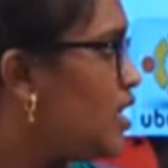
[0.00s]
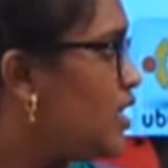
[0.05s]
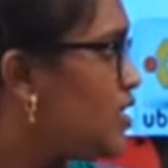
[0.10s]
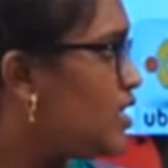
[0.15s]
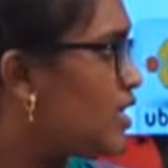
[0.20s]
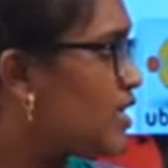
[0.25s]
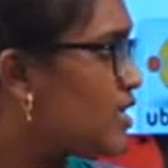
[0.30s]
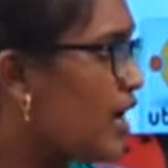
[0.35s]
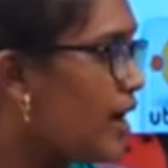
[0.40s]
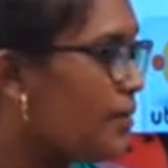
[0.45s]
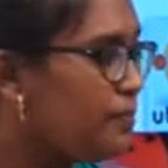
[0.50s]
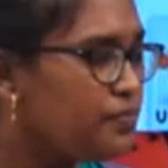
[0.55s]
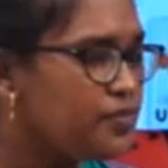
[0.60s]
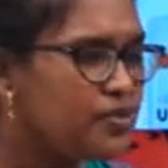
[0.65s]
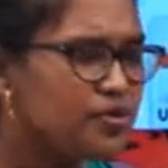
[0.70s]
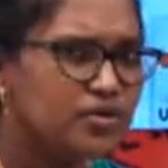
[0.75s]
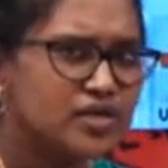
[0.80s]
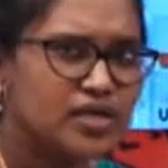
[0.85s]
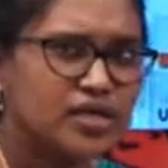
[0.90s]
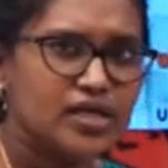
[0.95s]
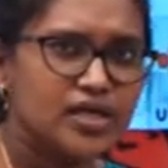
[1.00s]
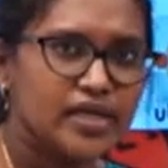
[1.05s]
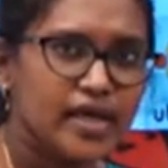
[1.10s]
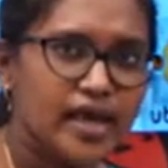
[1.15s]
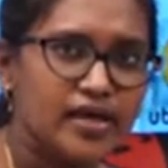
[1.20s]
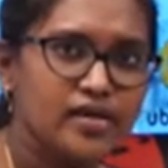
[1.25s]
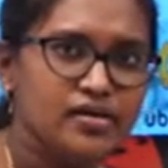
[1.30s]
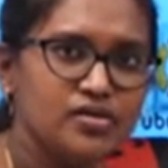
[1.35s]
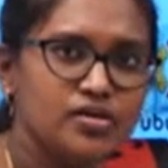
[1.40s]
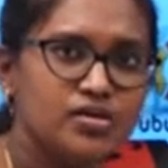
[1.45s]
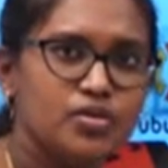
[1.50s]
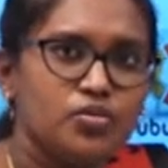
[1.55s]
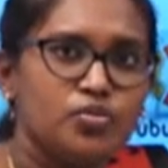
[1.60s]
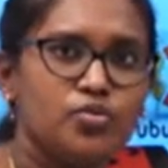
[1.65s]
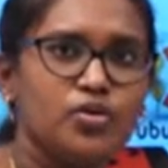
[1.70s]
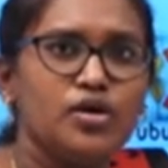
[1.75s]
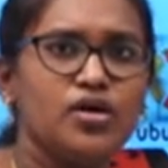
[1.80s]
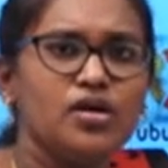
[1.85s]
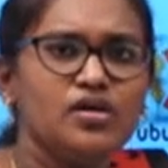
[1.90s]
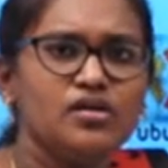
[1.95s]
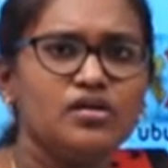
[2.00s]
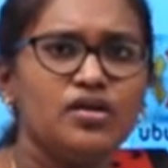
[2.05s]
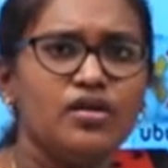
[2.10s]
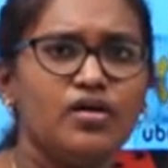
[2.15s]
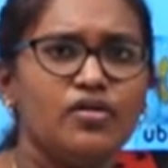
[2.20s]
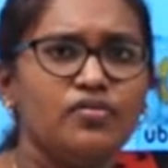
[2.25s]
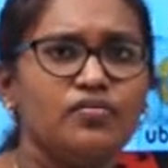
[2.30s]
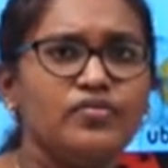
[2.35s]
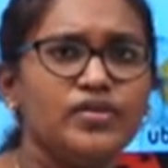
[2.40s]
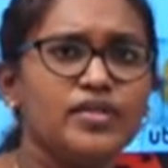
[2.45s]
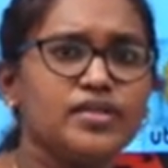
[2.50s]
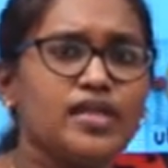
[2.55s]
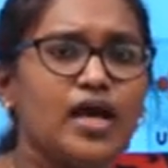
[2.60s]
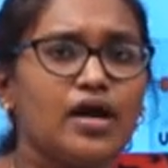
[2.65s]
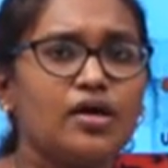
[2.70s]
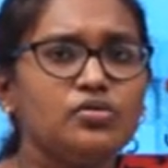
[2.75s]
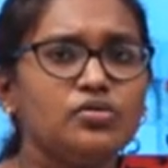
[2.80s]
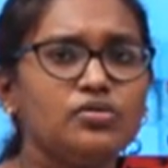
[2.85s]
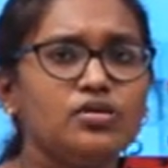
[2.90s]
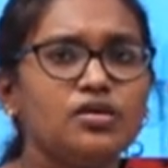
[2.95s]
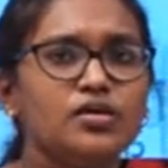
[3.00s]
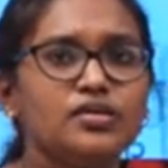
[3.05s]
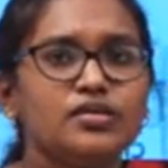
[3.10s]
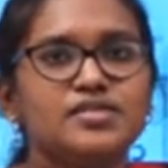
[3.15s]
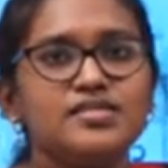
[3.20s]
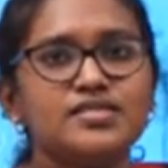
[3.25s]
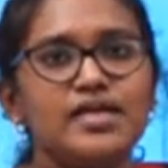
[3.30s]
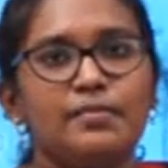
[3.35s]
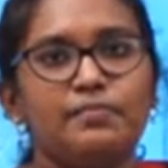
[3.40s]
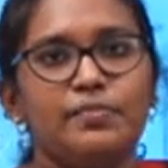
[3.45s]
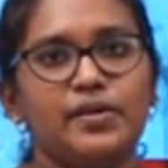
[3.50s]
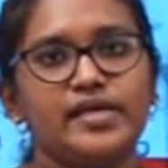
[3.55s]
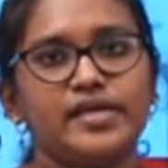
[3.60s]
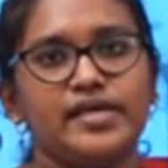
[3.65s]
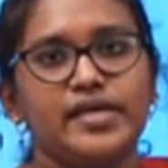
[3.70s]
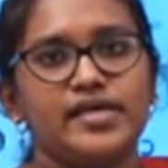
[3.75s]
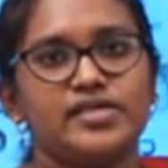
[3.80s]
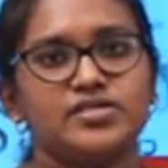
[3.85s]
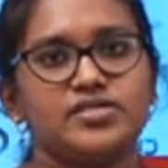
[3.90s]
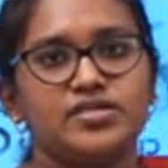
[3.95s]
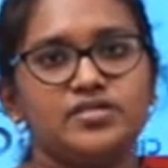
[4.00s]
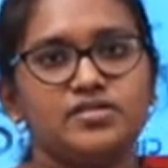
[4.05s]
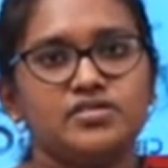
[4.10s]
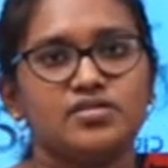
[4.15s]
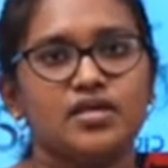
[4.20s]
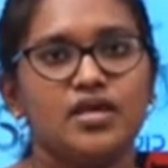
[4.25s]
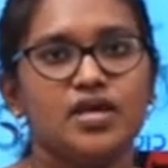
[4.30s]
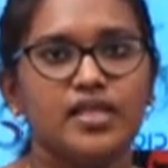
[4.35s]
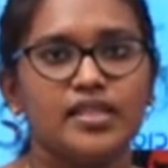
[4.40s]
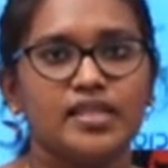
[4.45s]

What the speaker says: the computer can work without these applications.